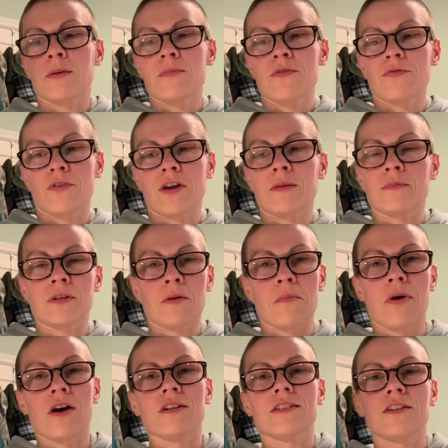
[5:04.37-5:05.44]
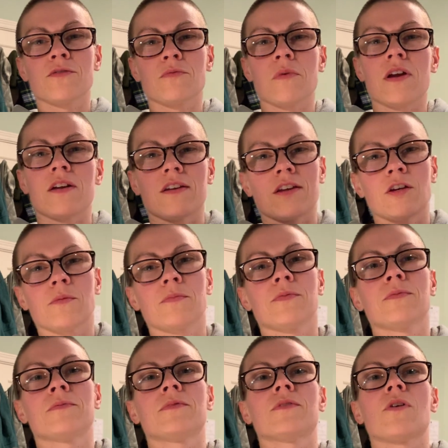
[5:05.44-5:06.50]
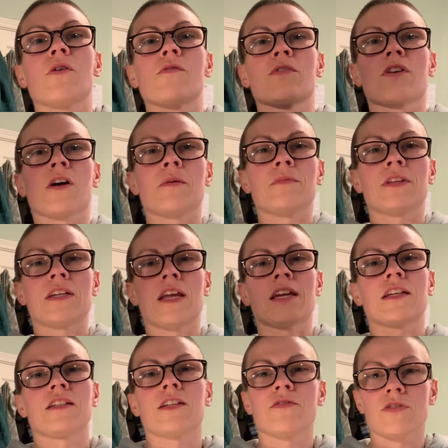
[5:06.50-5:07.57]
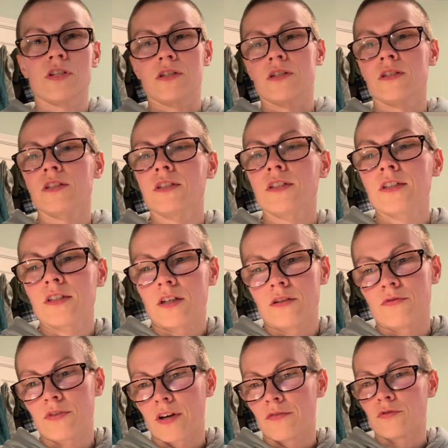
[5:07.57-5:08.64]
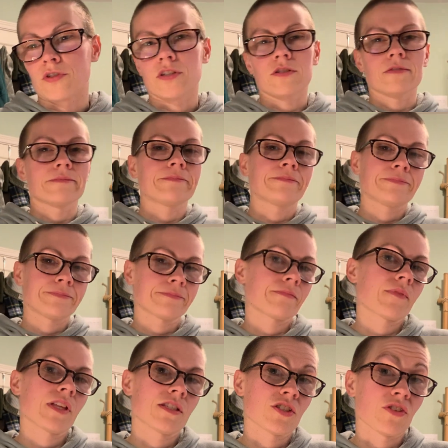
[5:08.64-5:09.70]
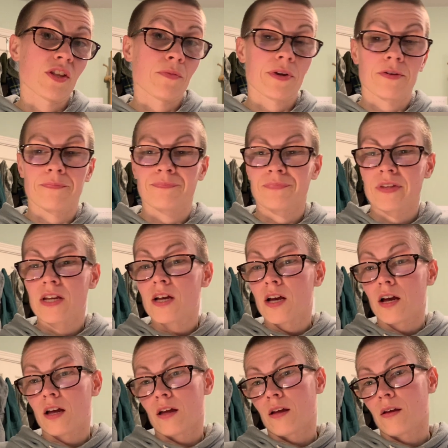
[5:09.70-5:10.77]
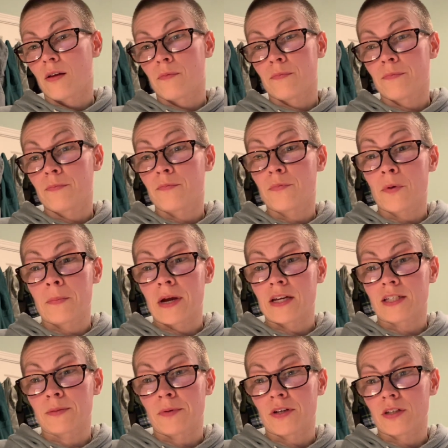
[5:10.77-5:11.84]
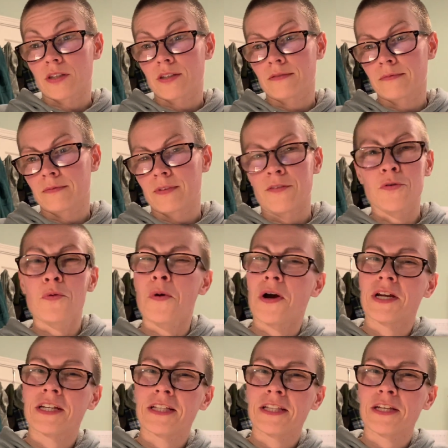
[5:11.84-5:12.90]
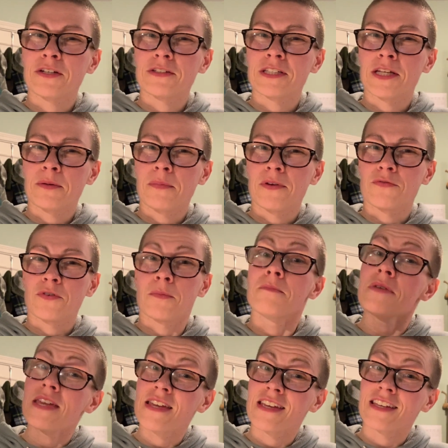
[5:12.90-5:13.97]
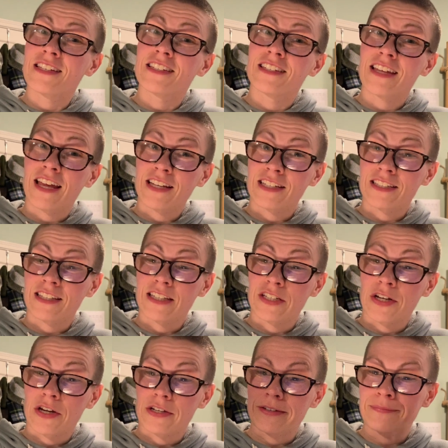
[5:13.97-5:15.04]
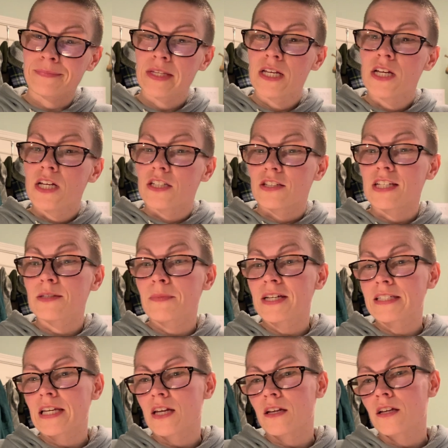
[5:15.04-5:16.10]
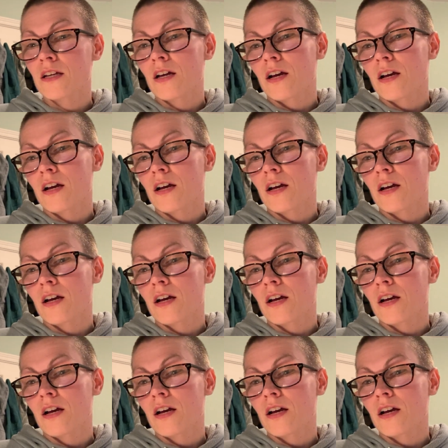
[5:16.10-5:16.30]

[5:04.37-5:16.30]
can be framed in a positive way and help overcome the negativity of coverage. There we go. From my experience. If you want a little tidbit from me, Tanis Leonhardi. So that's my take